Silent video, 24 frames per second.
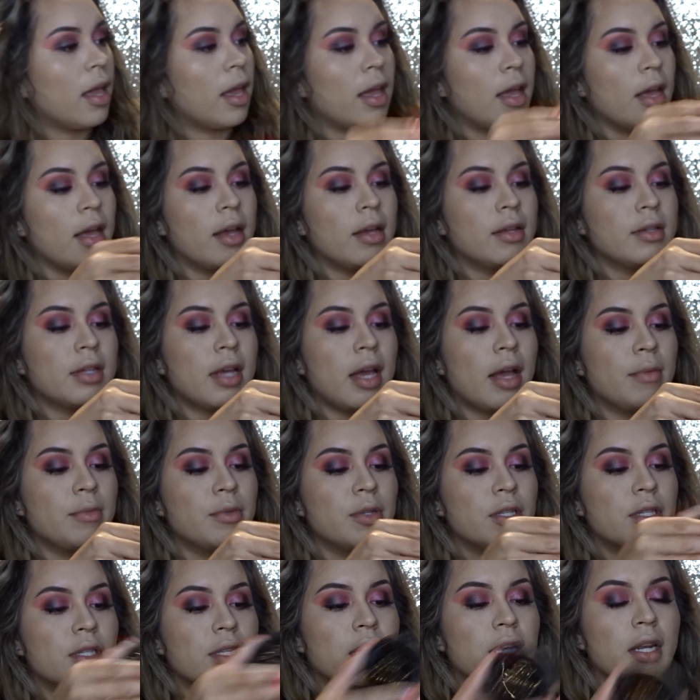and I'm
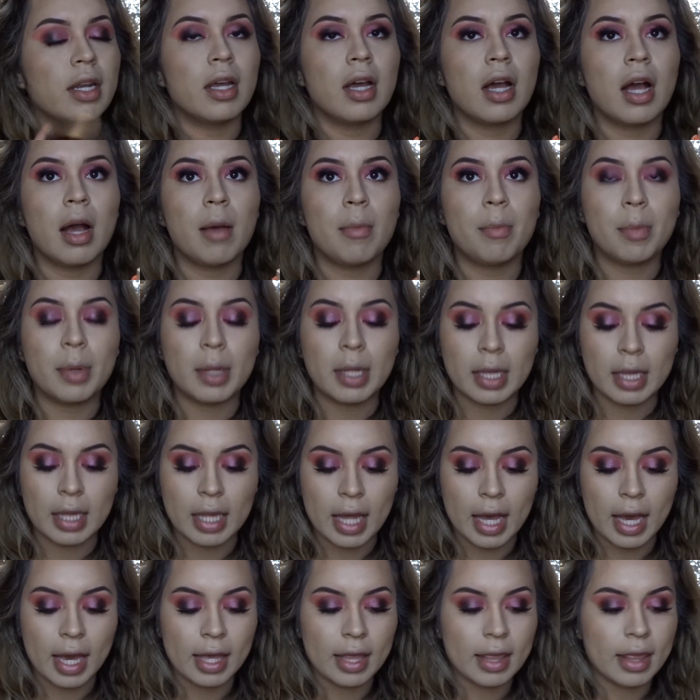just gonna
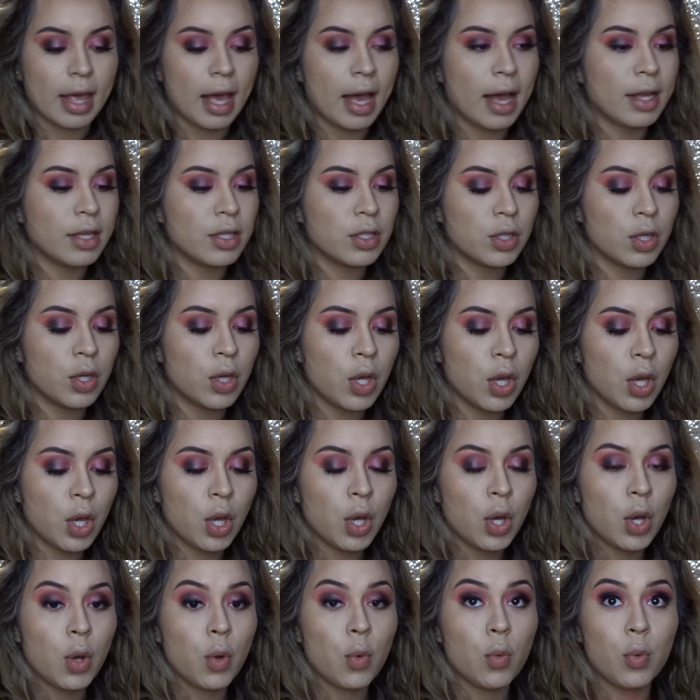apply that
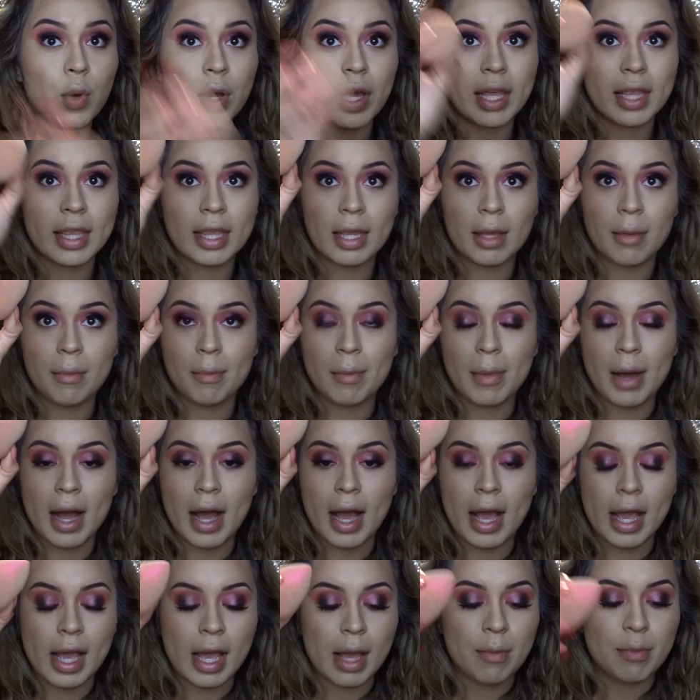with
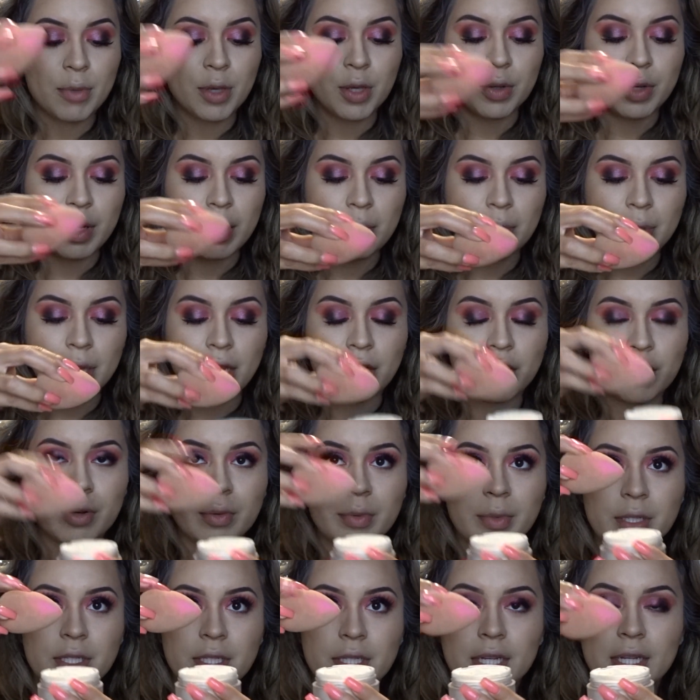my beauty blender.
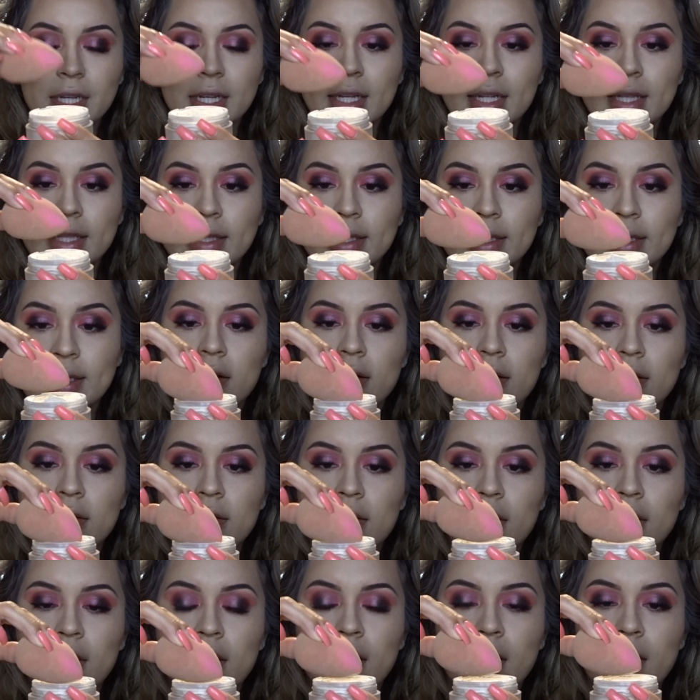I'm just gonna
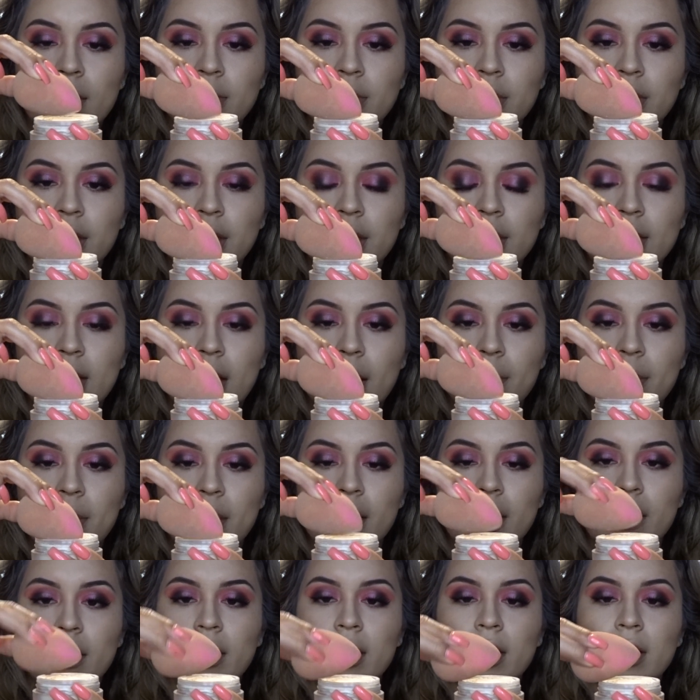tap that
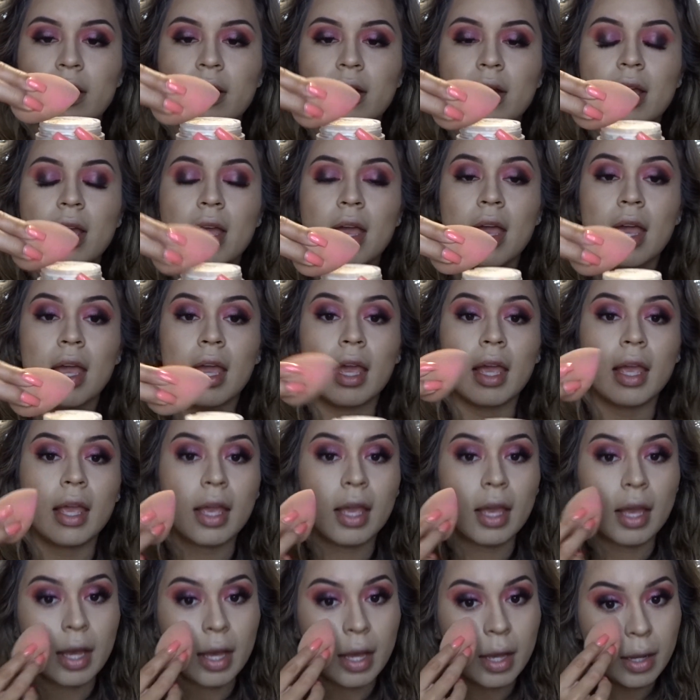in there
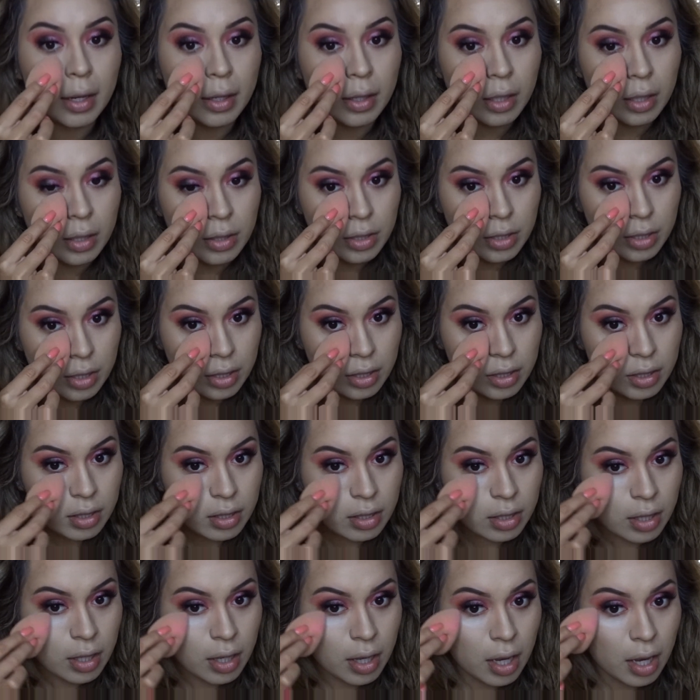and
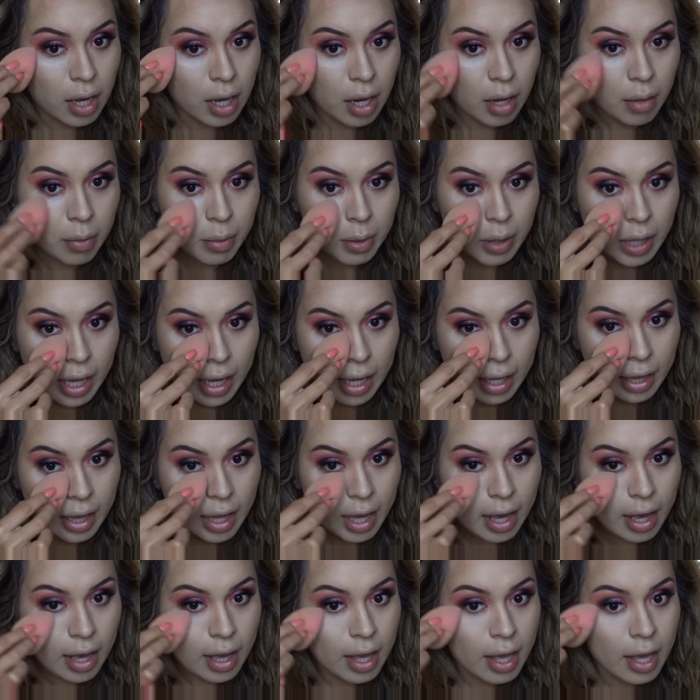just apply
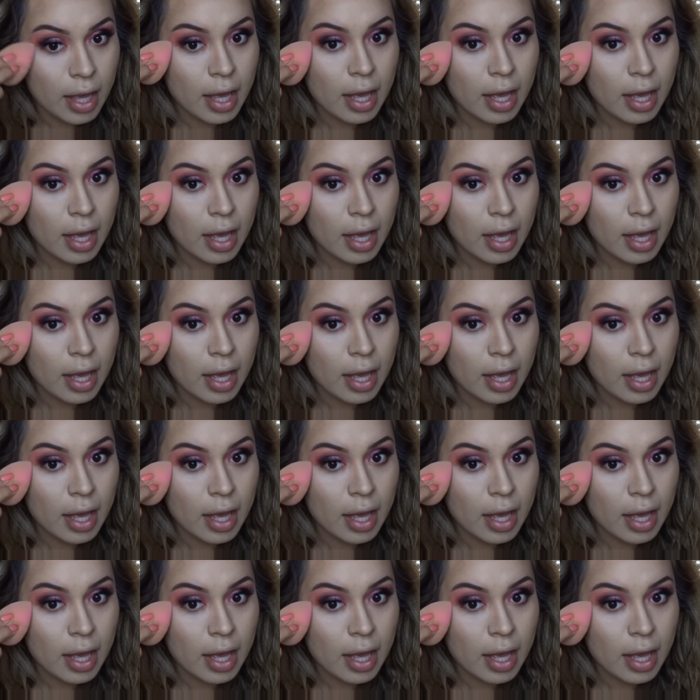that.